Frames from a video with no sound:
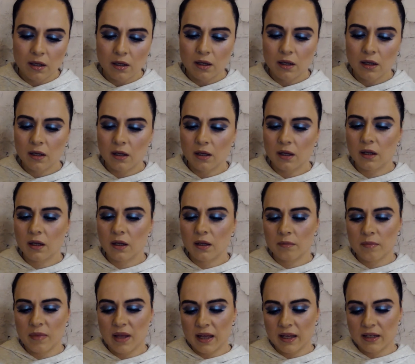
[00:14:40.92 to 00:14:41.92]

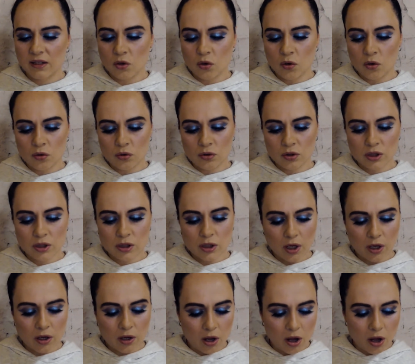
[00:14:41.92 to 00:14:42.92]
And
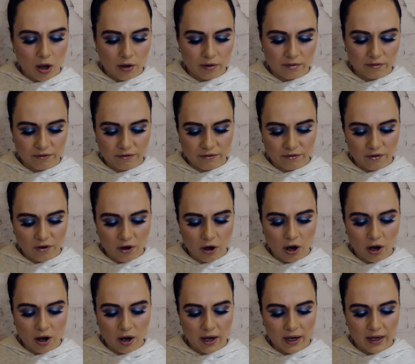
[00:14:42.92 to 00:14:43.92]
also on
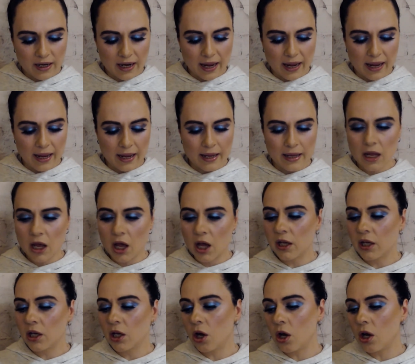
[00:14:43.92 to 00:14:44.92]
Friday,
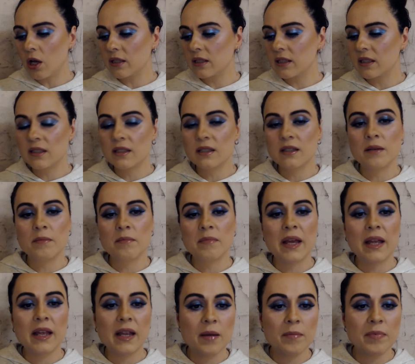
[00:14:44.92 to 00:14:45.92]
I got the
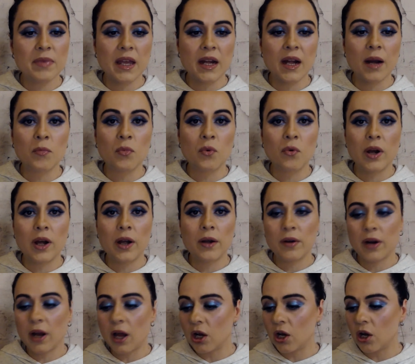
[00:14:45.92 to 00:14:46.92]
makeup that I'm
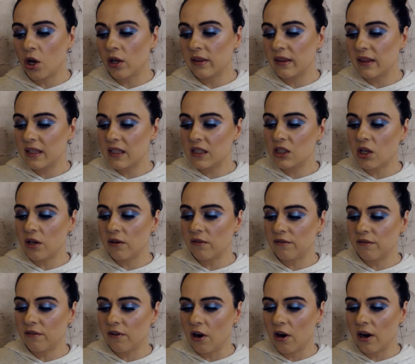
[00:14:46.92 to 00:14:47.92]
wearing. I got this on
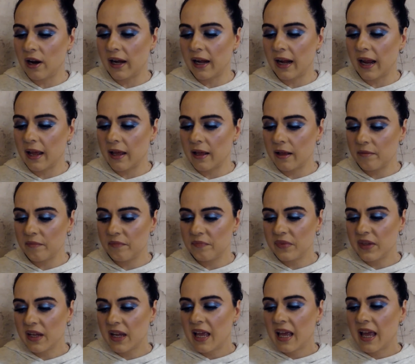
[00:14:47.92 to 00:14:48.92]
Friday.
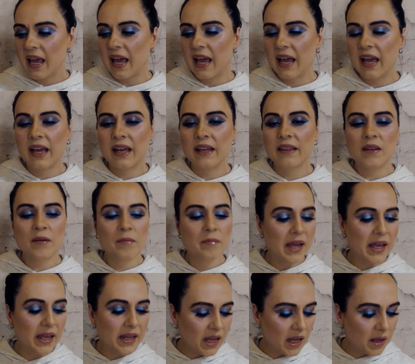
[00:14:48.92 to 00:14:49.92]
And the
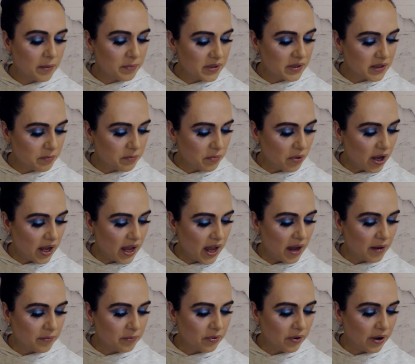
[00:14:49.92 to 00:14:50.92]
makeup is by
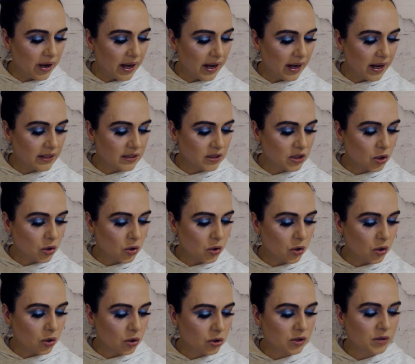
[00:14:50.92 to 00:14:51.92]
a brand
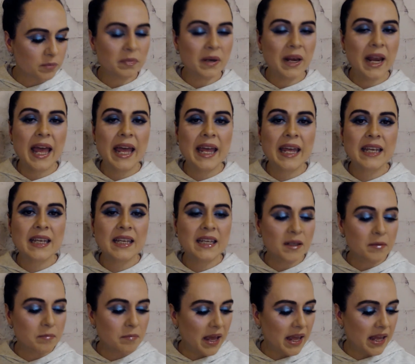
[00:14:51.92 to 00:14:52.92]
called Playing
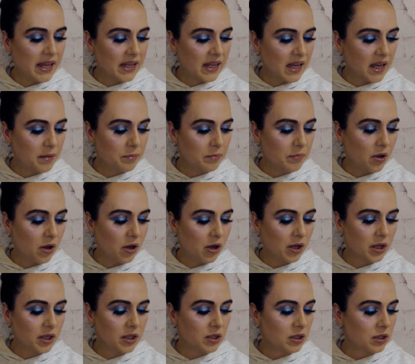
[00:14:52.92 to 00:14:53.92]
in Makeup
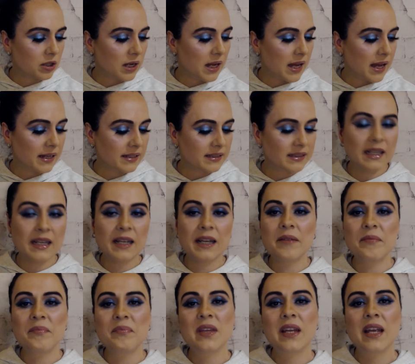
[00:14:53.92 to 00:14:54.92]
by
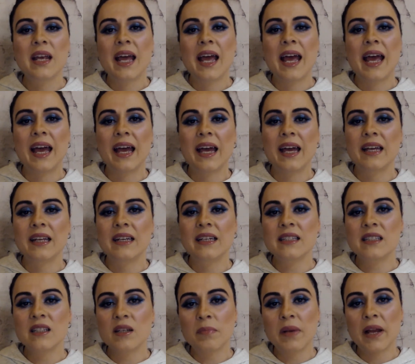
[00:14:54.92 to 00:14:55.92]
Yolanda, and
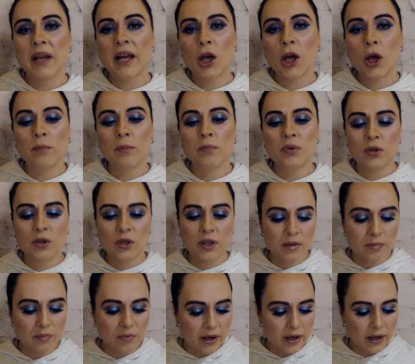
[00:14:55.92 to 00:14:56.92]
it's a black-owned
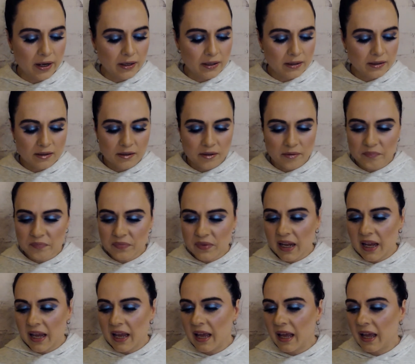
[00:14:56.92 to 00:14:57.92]
beauty brand.
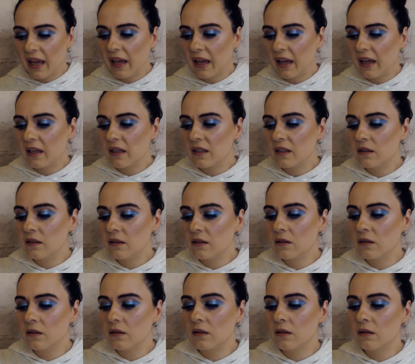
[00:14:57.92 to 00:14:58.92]

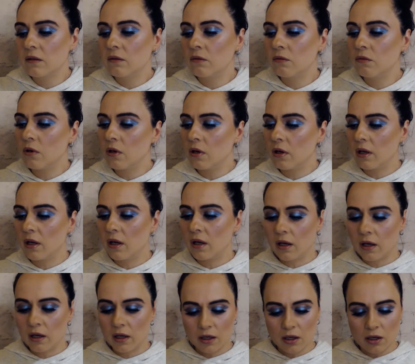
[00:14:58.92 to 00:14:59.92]
And what
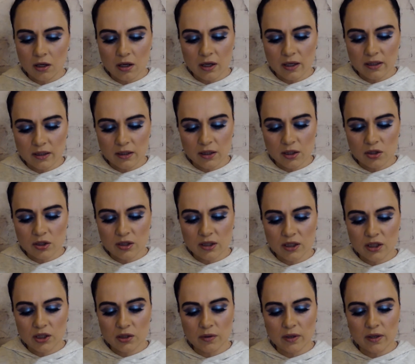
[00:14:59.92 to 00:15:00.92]
I got, I didn't use
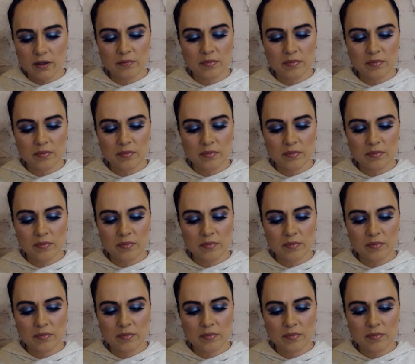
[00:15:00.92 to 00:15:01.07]
this one,